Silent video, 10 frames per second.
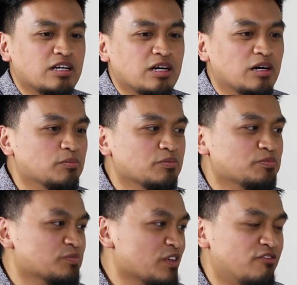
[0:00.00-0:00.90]
um,
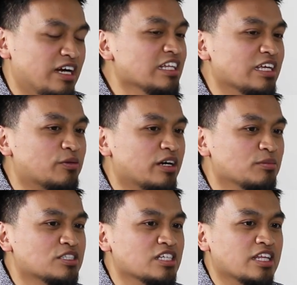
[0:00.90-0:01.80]
finally we're
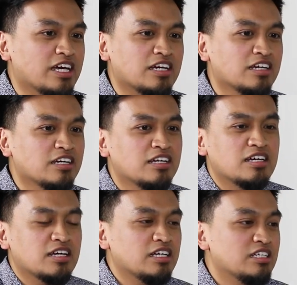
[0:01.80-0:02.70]
able to like,
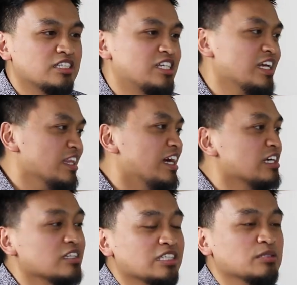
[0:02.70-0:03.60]
shed
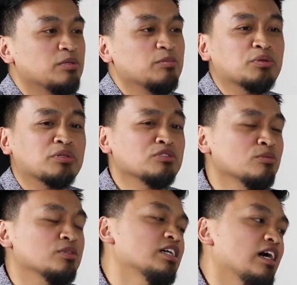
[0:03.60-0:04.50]
light on these people who are
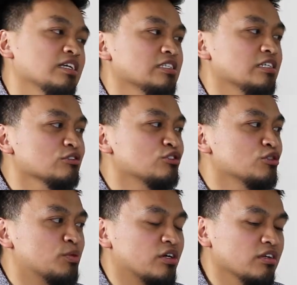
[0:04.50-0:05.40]
super talented and
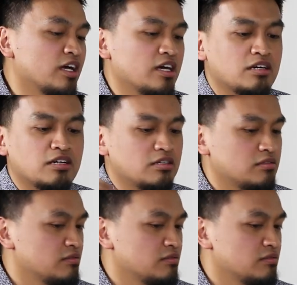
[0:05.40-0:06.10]
super like